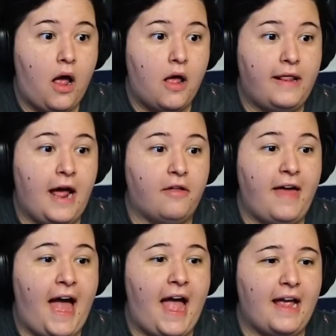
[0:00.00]
Now
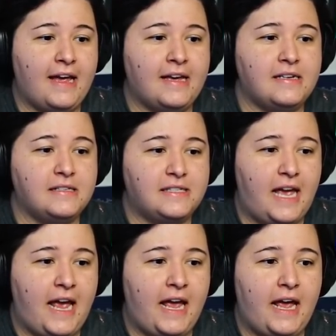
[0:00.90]
that is
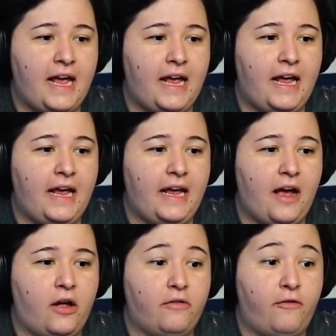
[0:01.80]
a
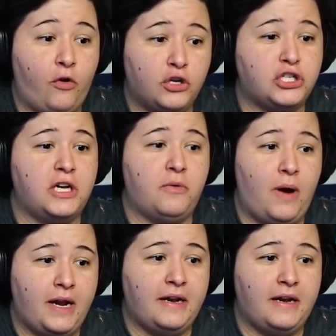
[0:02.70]
unfortunate way to